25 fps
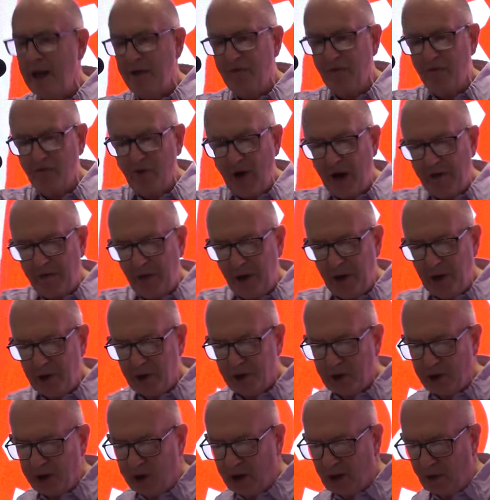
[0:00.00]
even
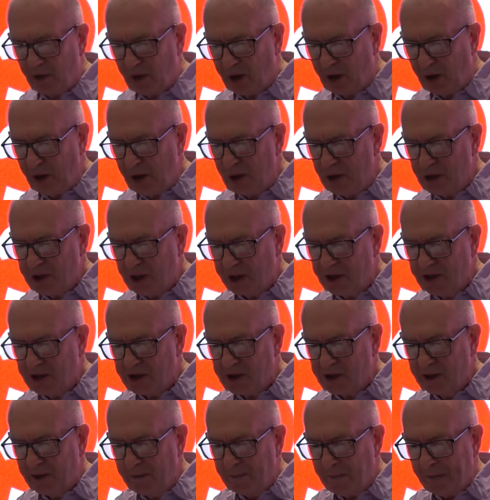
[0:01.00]
revolutionary
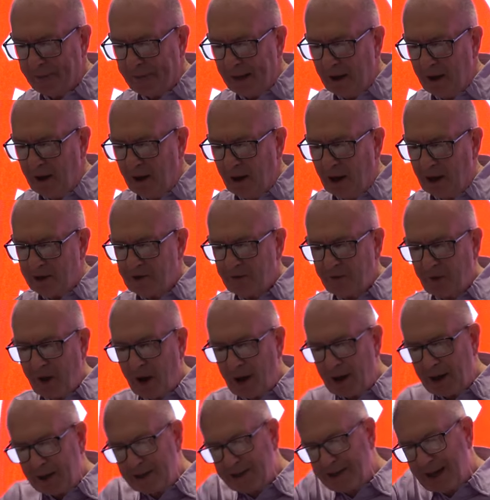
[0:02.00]
conclusions as
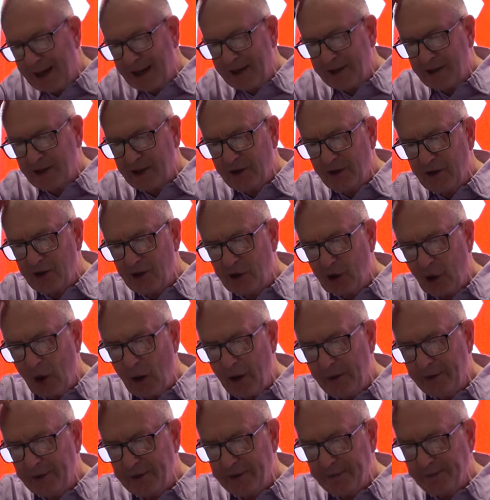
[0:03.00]
far as that is
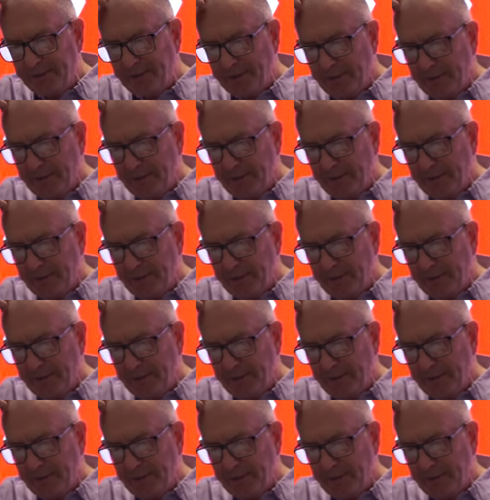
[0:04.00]
concerned